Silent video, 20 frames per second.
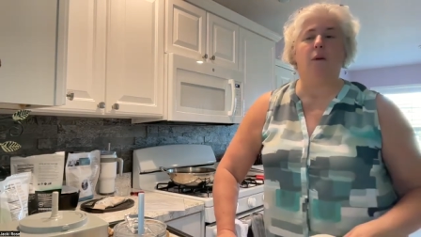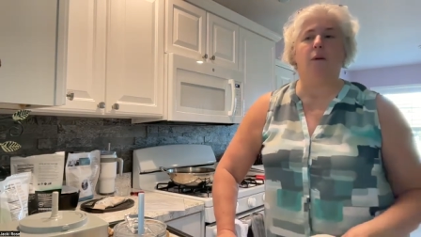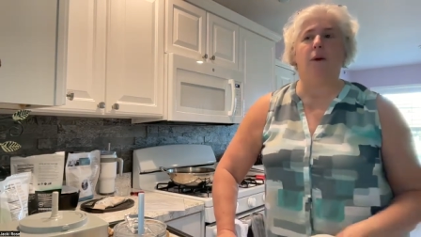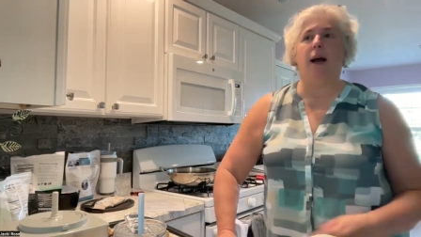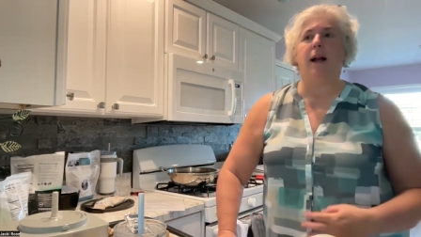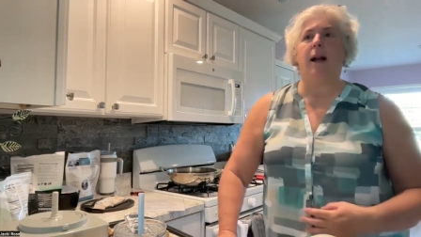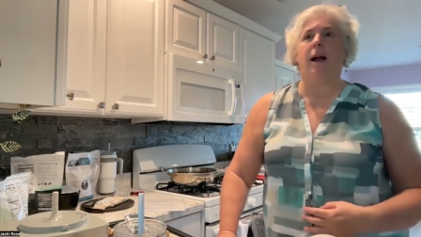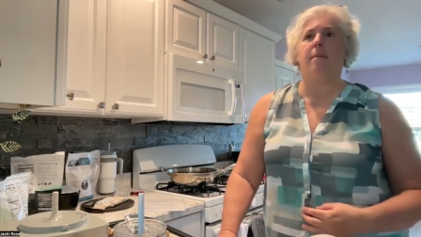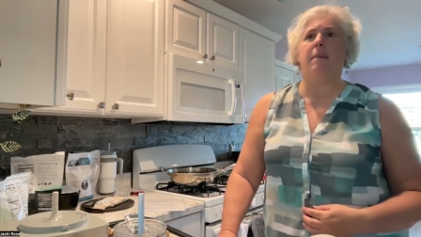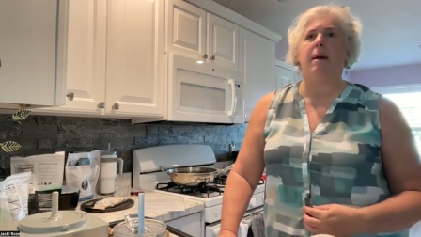
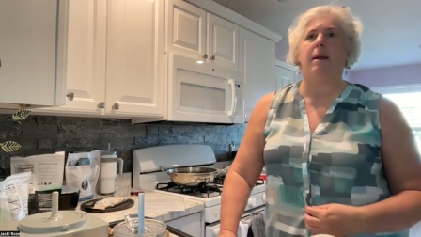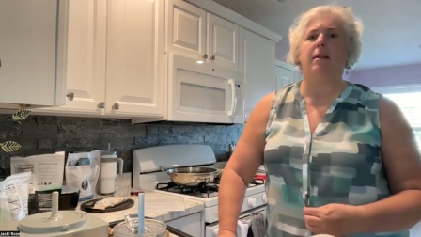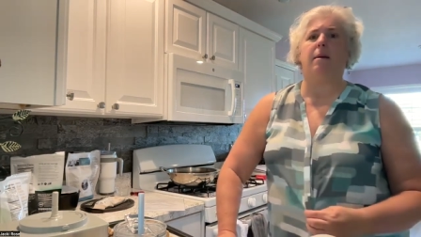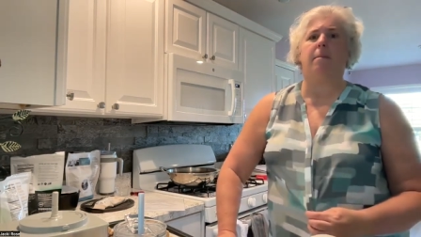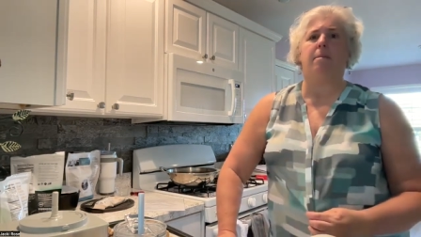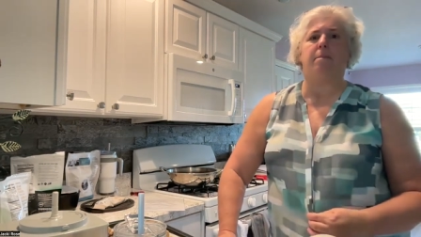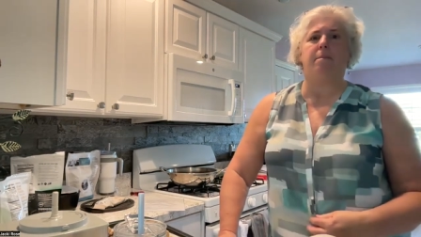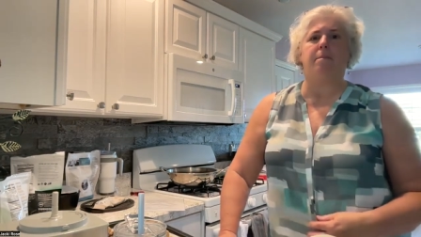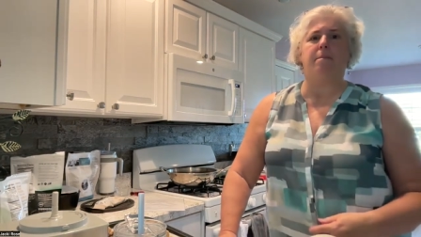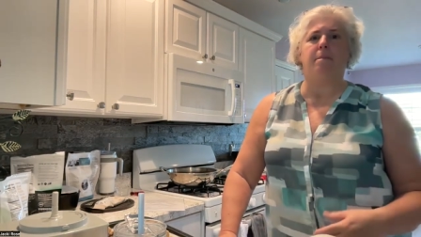Right? I made
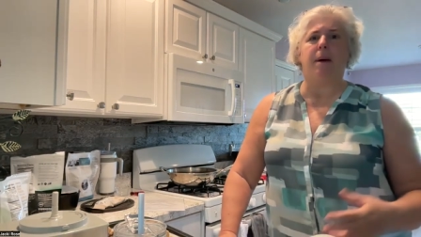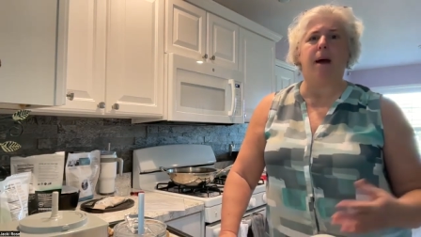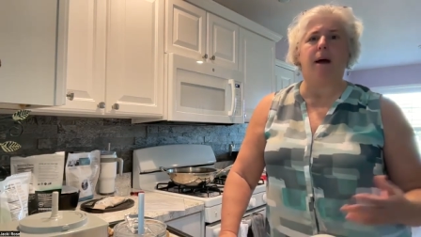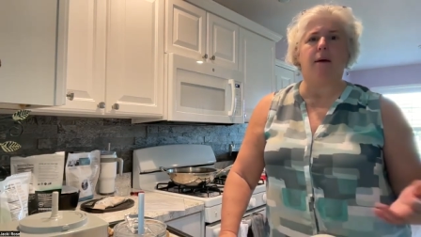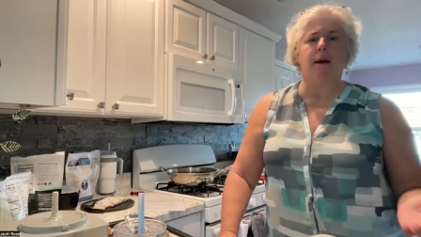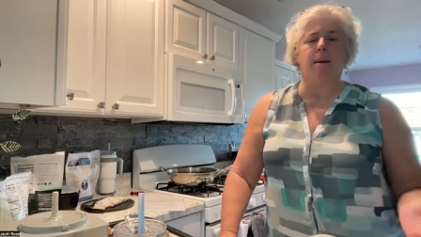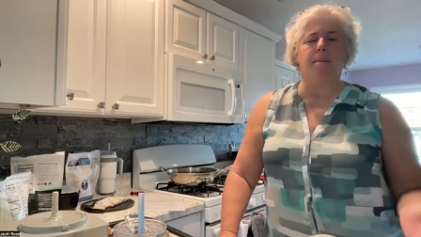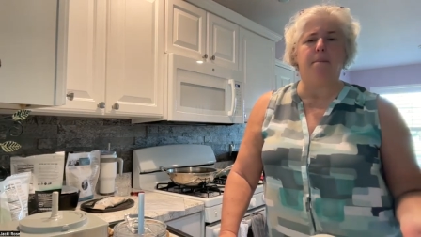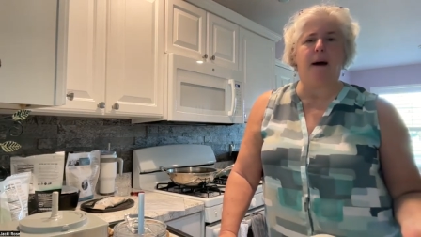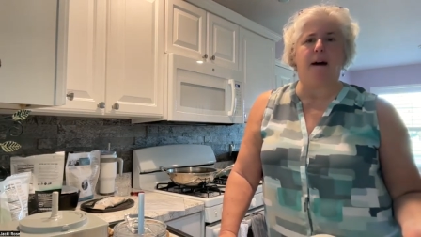the
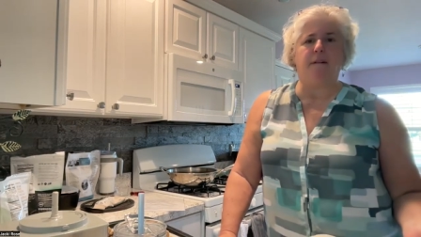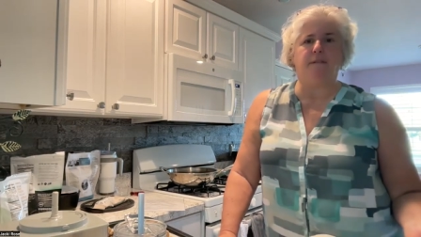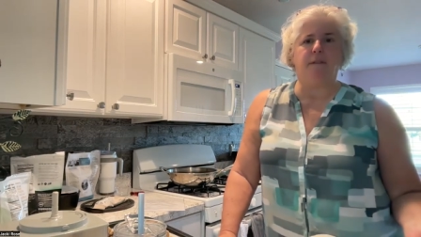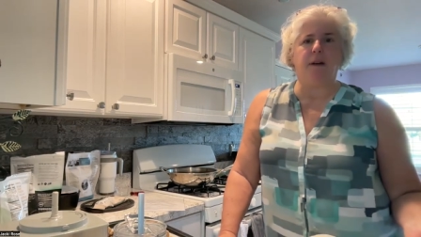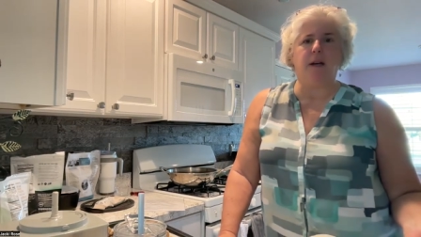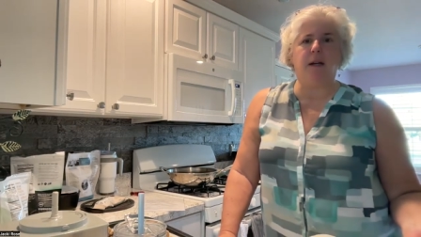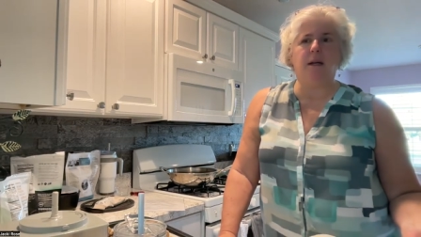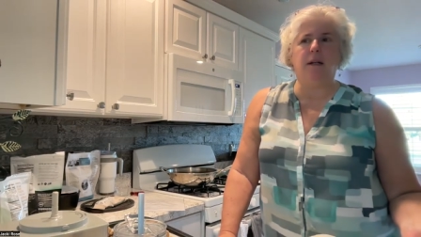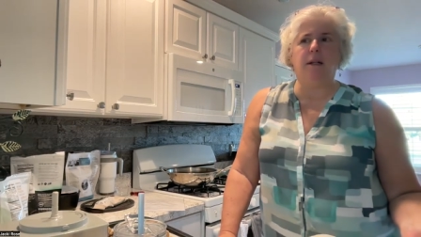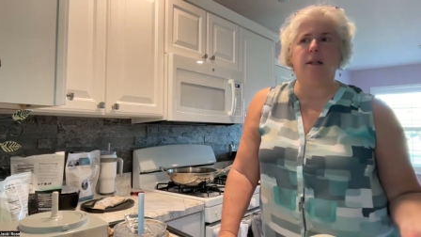berry
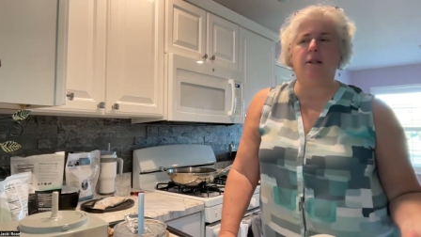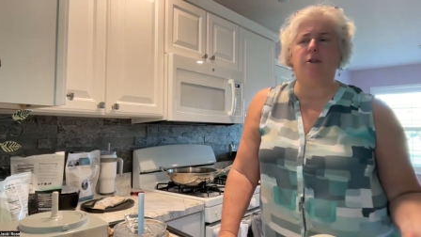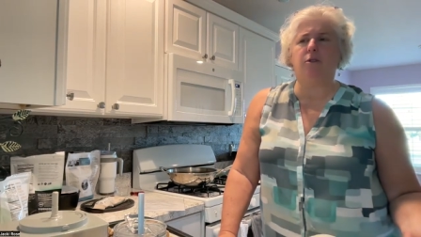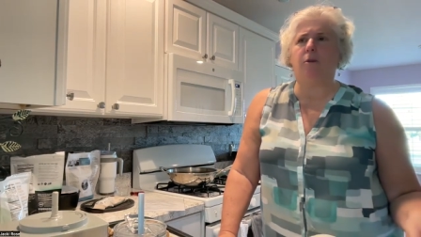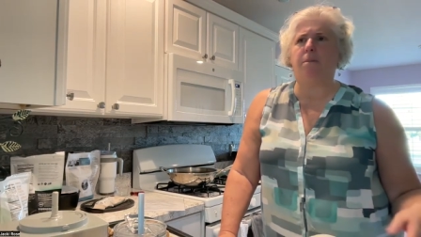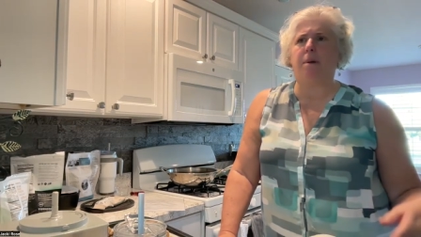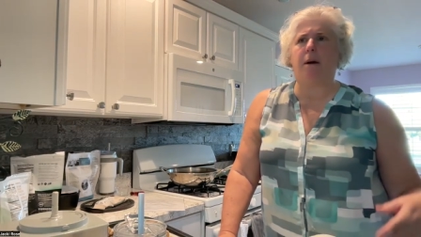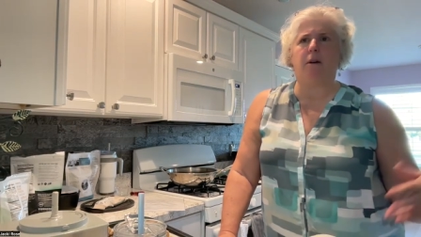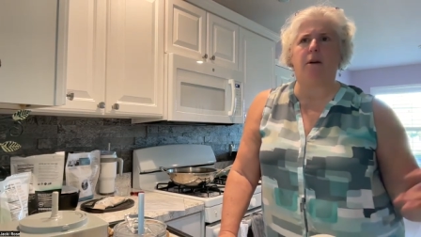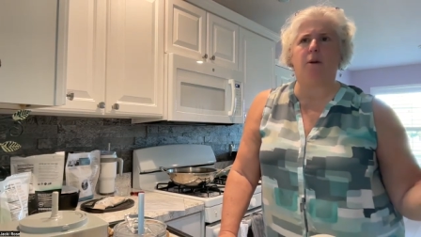muffins,
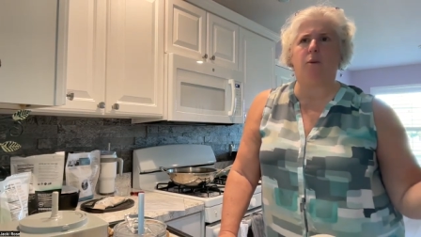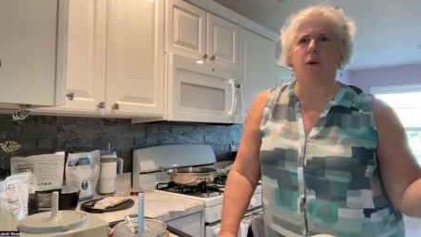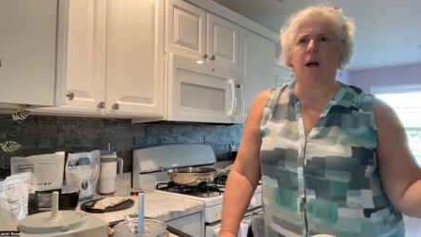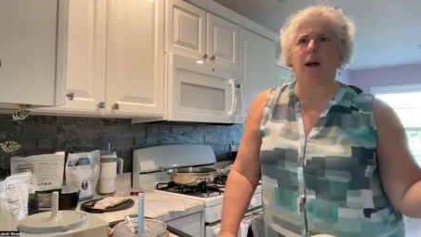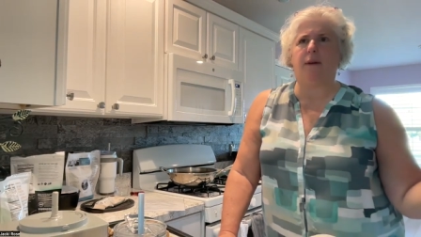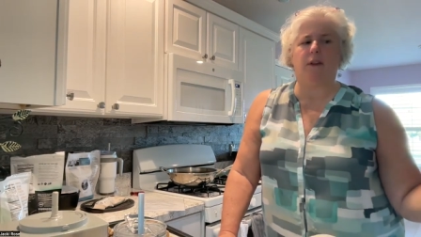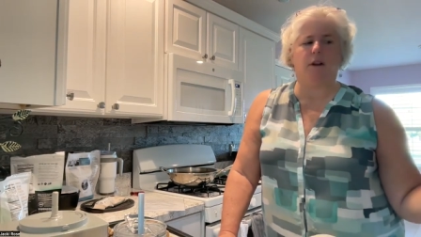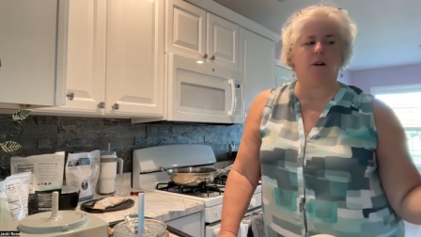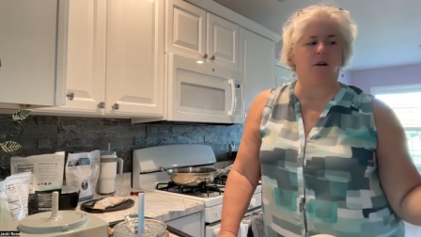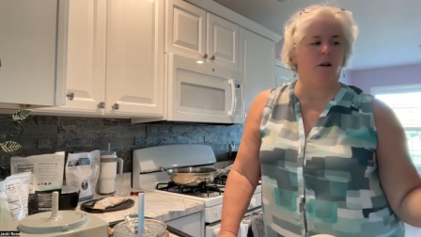or berry,
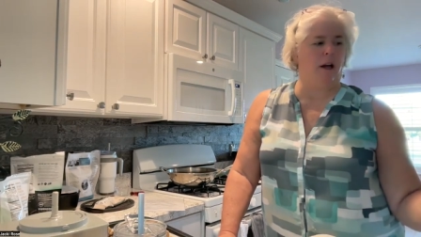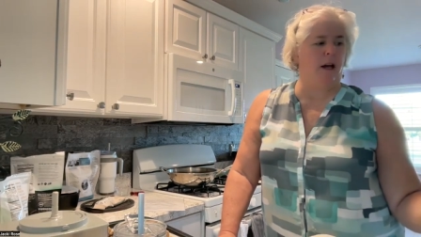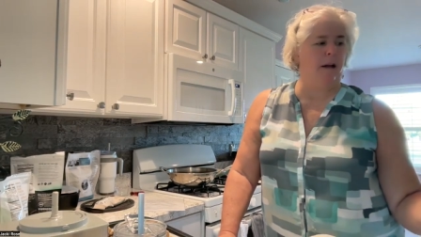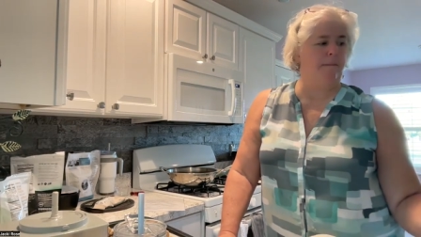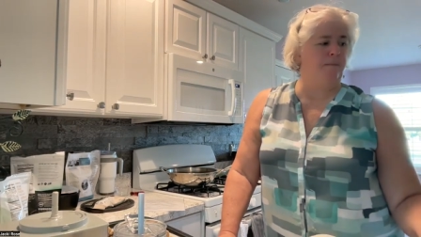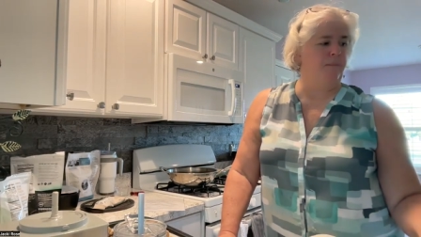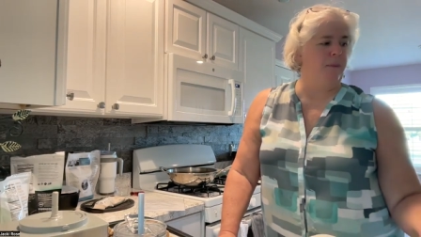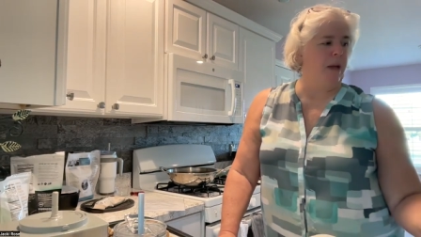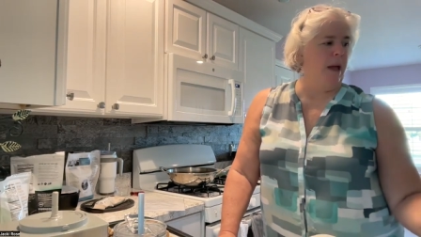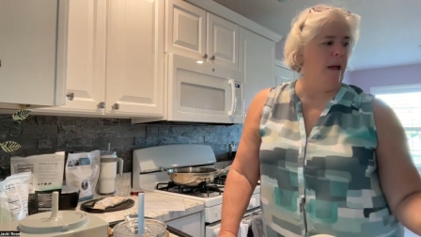whatever they're
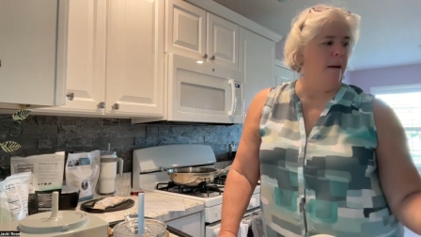called,